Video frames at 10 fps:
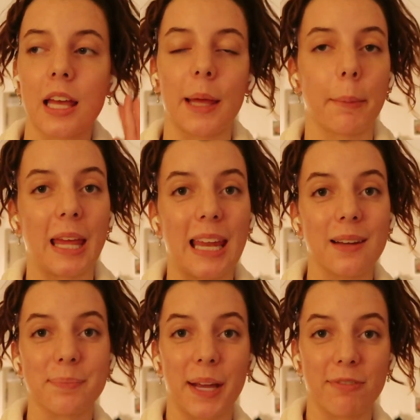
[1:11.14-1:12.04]
am
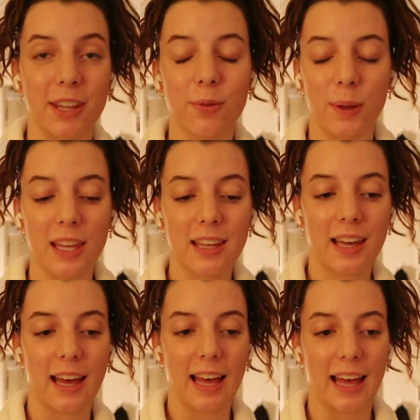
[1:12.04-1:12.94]
in my fifth week
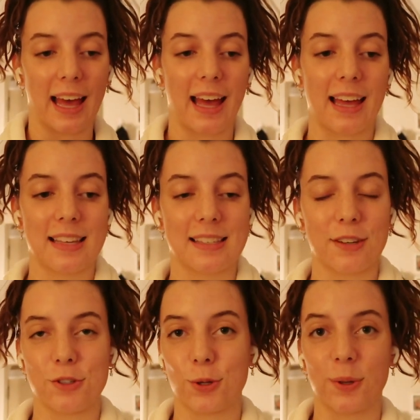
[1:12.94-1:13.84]
as
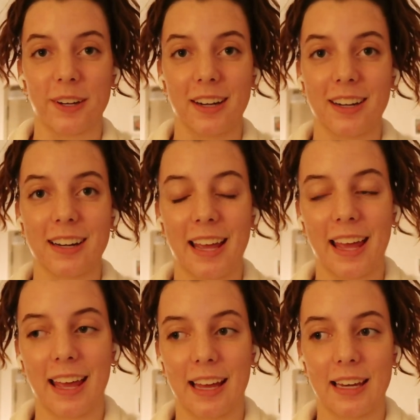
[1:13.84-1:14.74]
a junior
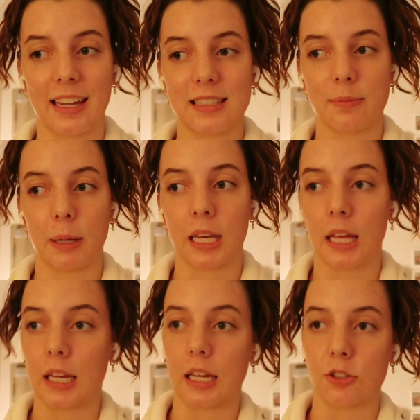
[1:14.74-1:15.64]
and it's been
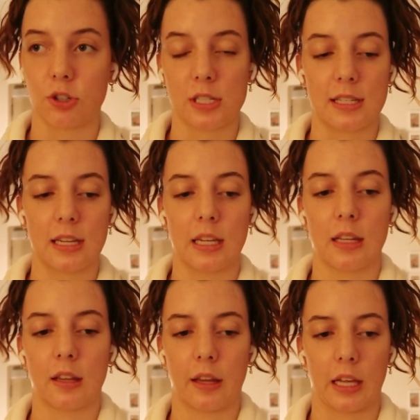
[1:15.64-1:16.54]
an
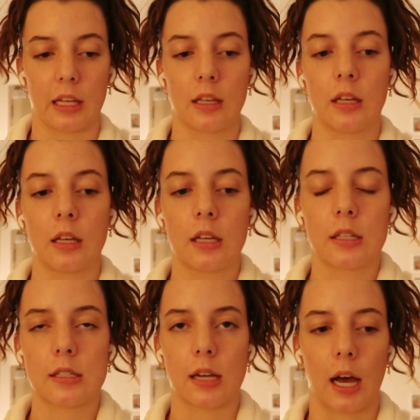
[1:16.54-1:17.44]
interesting like
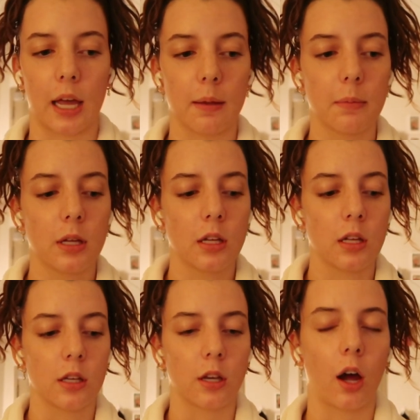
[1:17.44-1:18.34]
time.
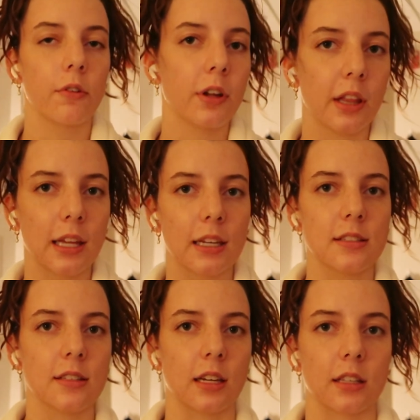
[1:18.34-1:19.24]
Not related
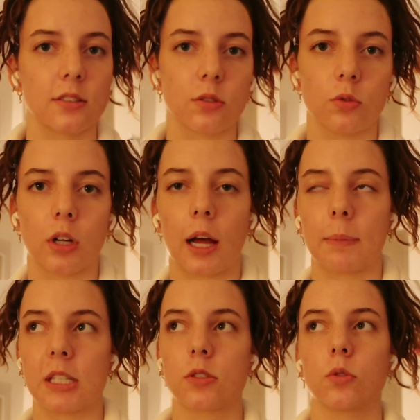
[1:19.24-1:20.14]
to like school. I
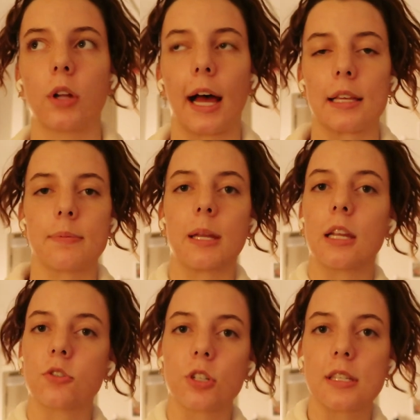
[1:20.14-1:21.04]
mean school has been
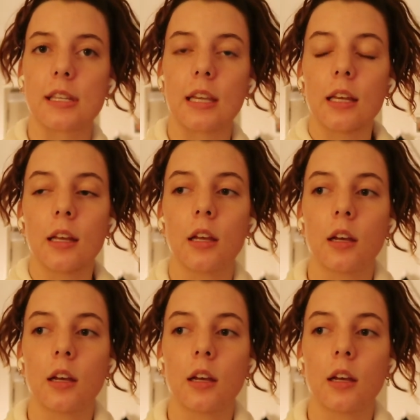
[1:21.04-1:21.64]
interesting